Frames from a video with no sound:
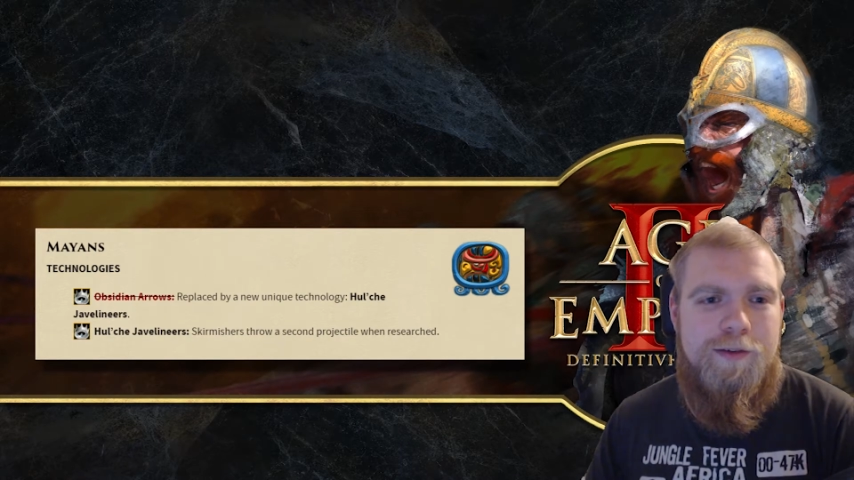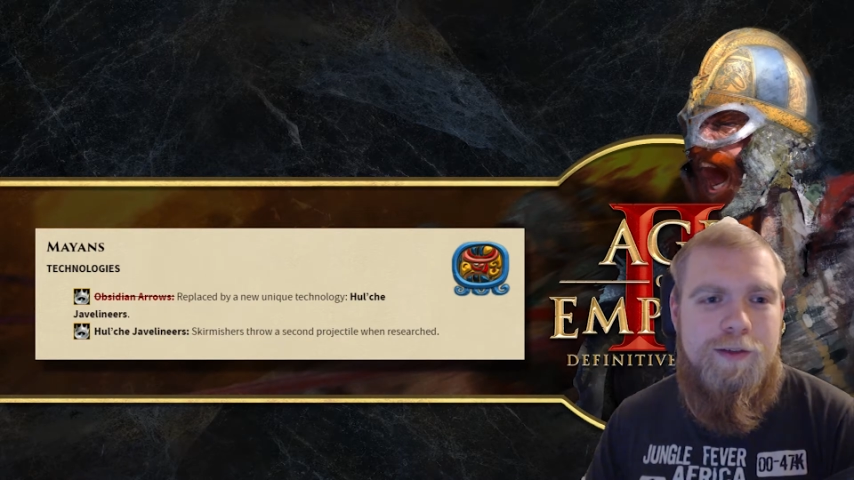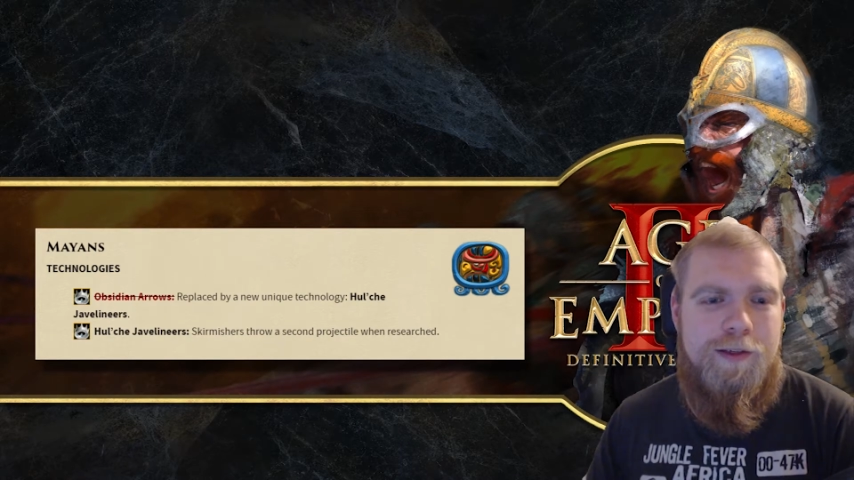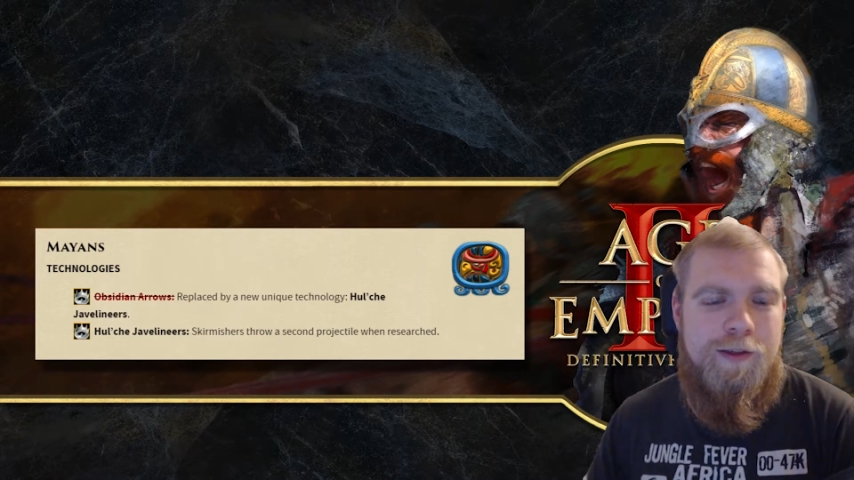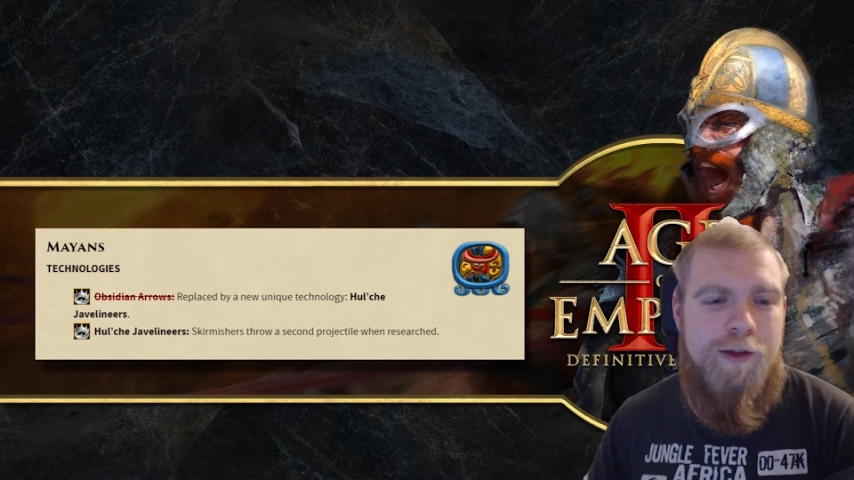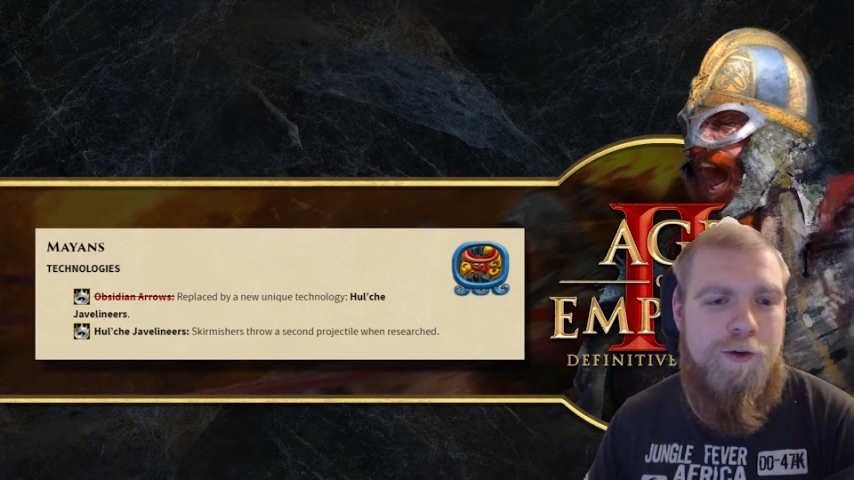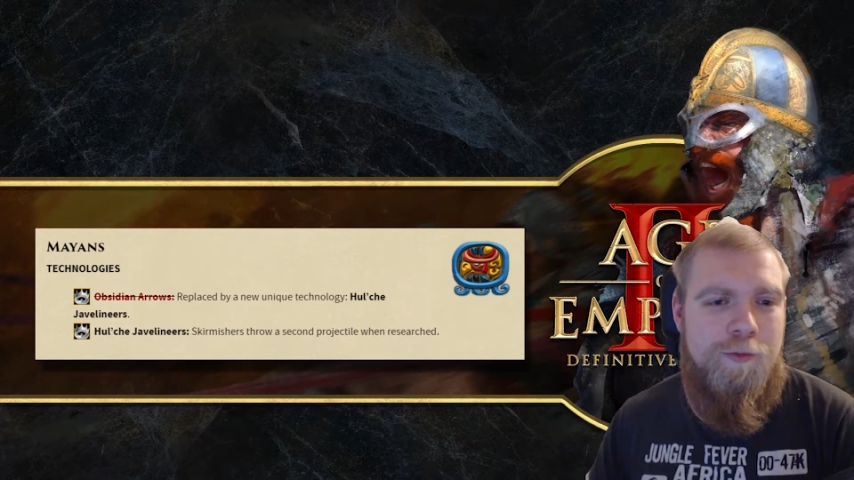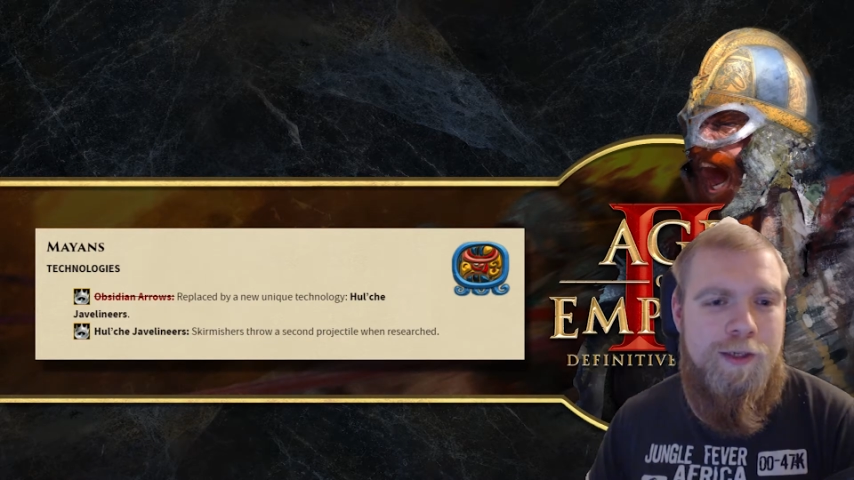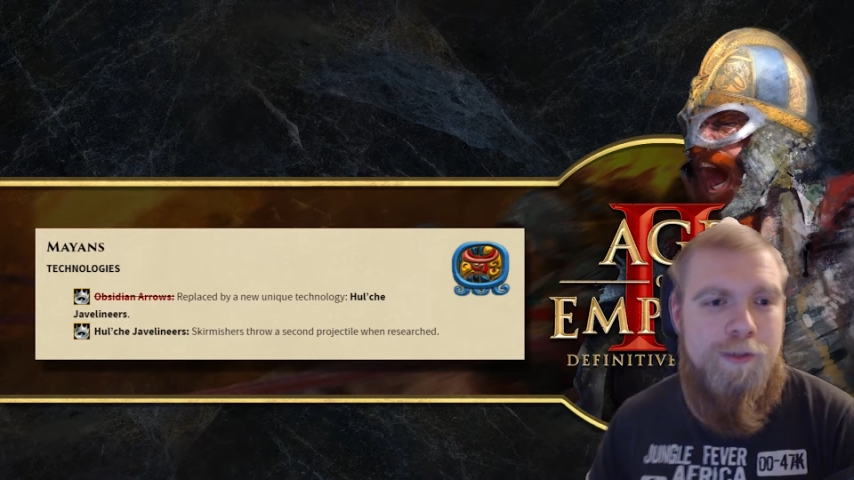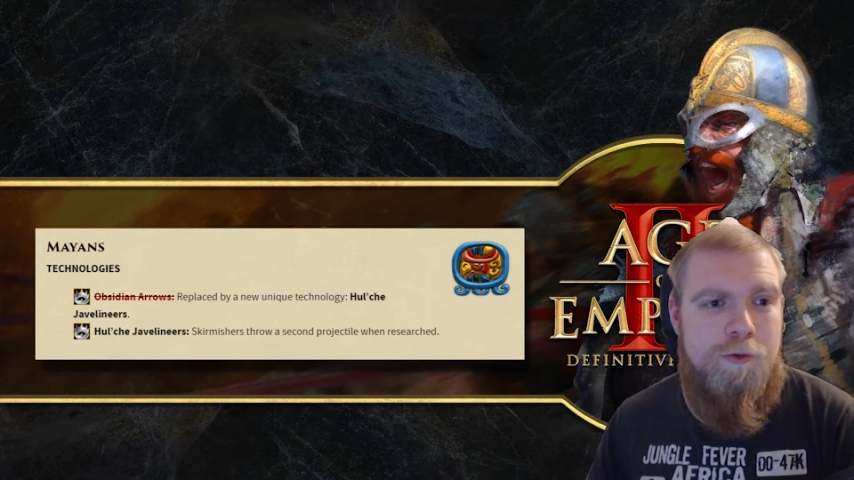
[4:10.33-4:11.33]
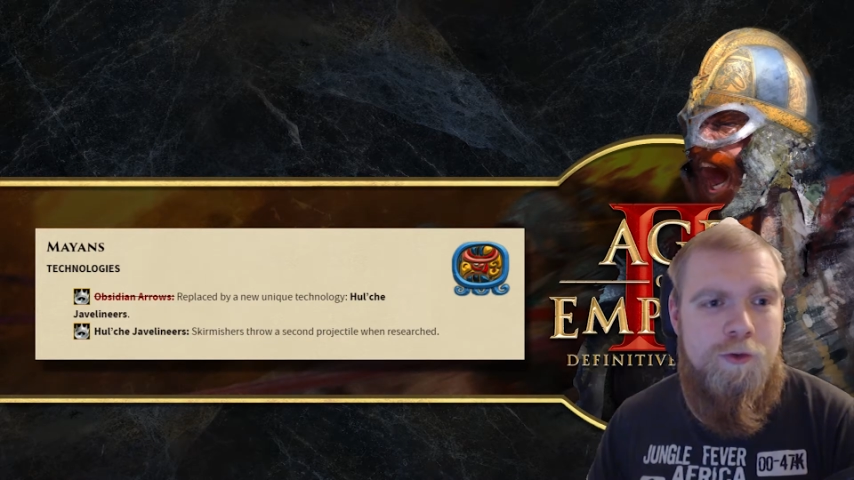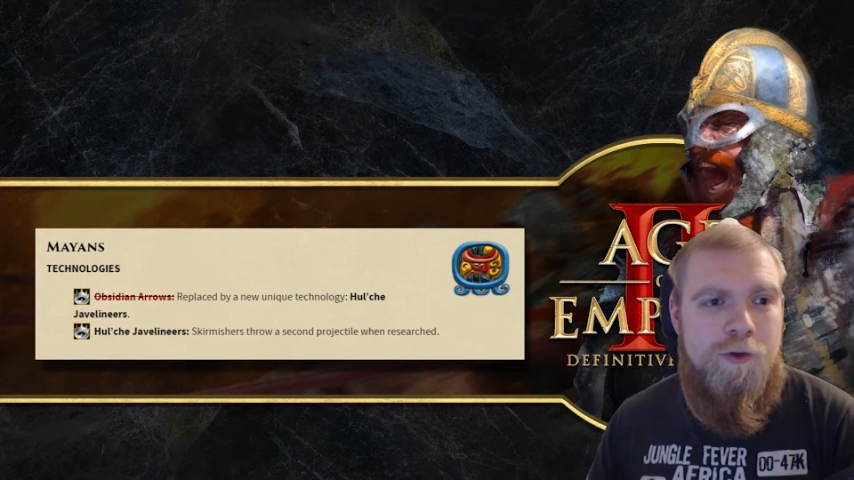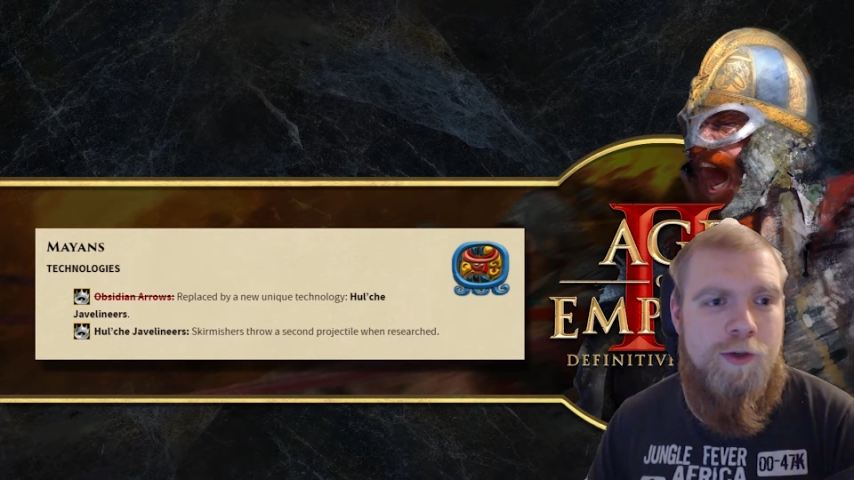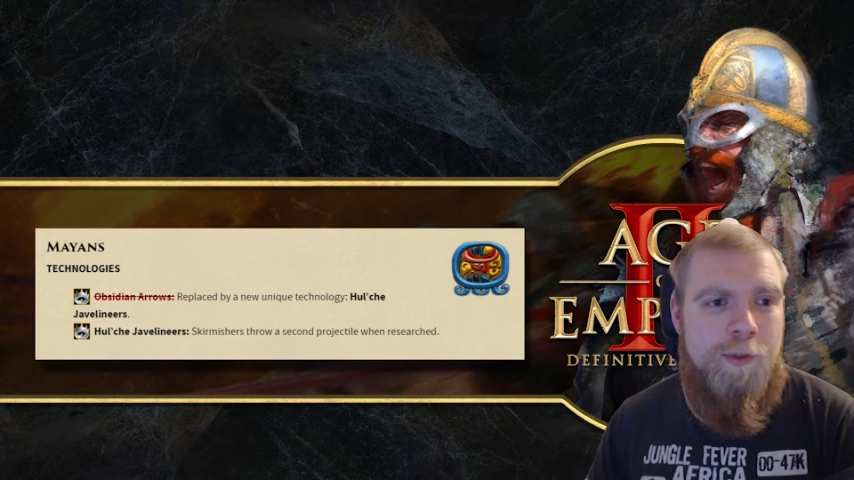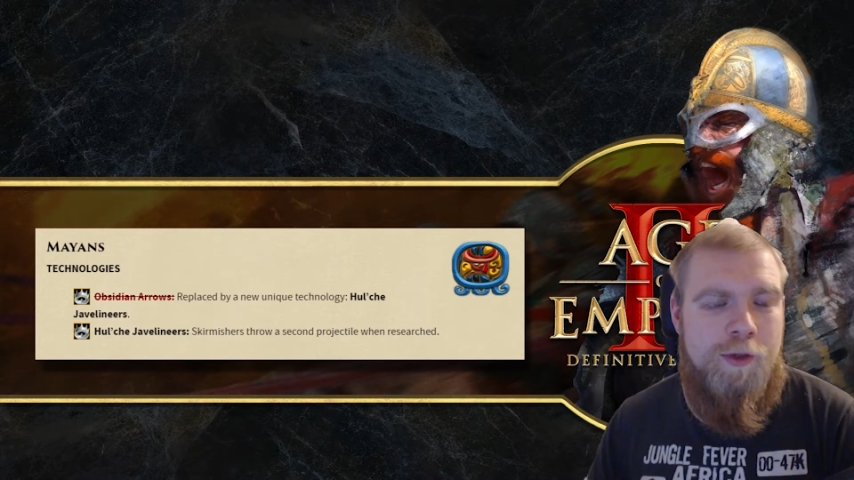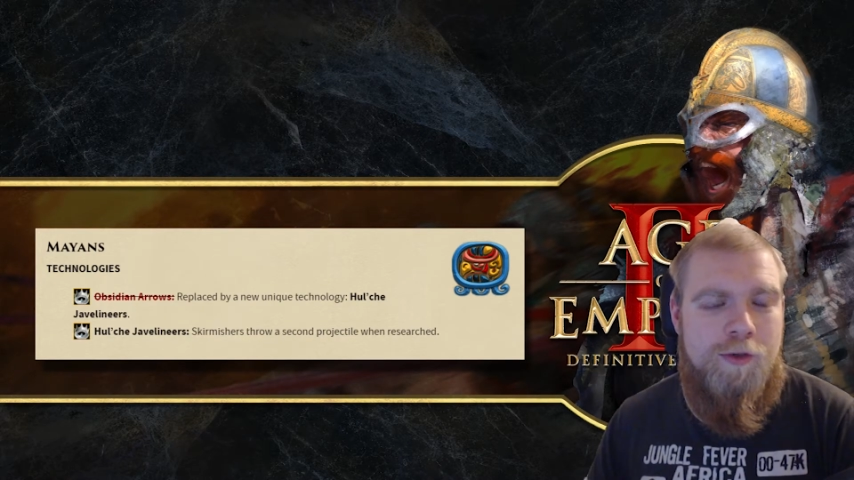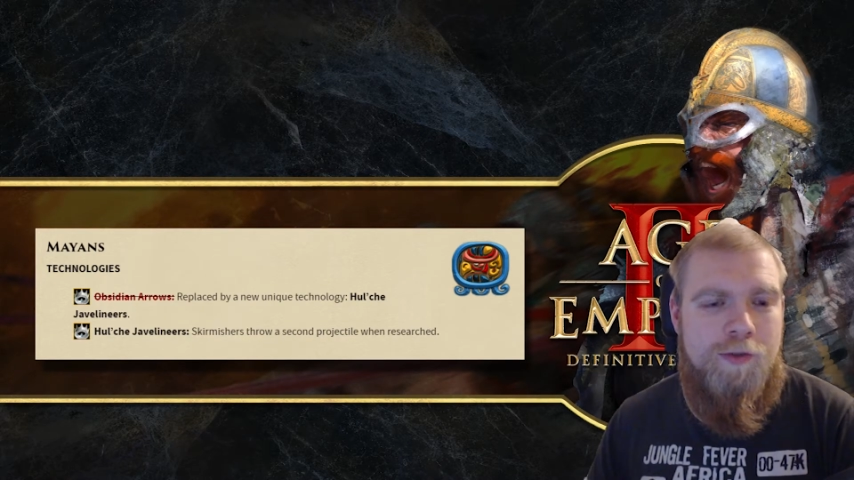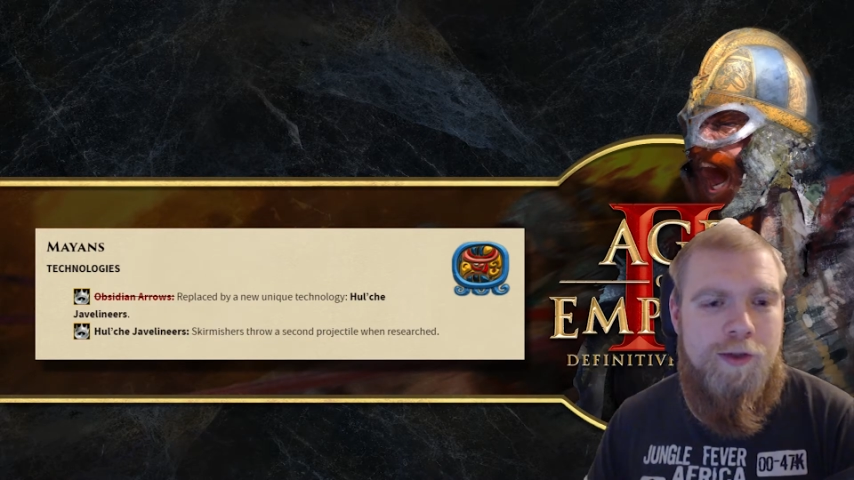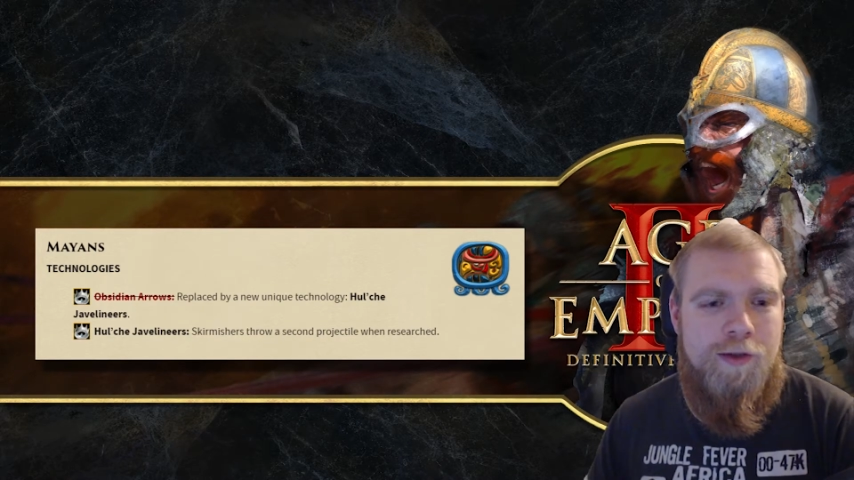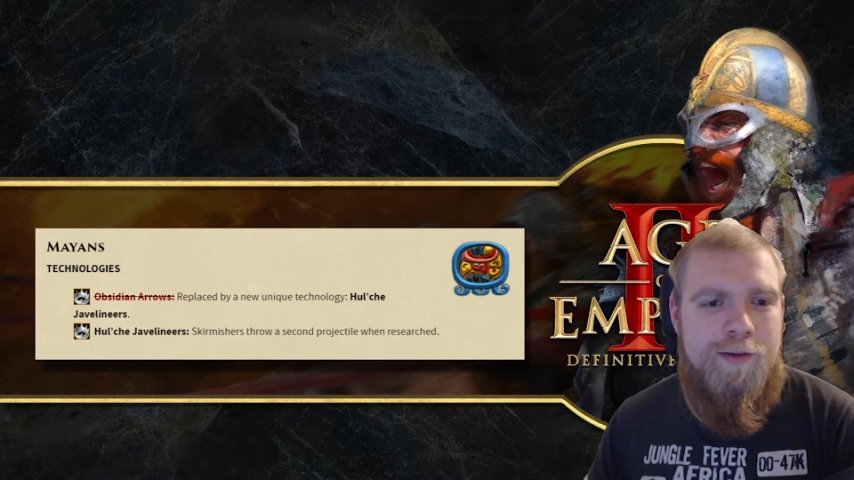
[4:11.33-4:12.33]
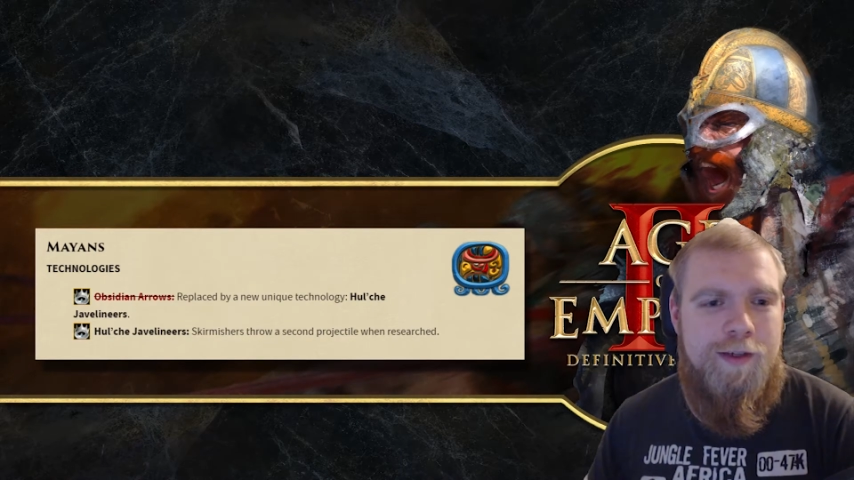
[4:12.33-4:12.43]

Like the Arabai lost a good amount of their attack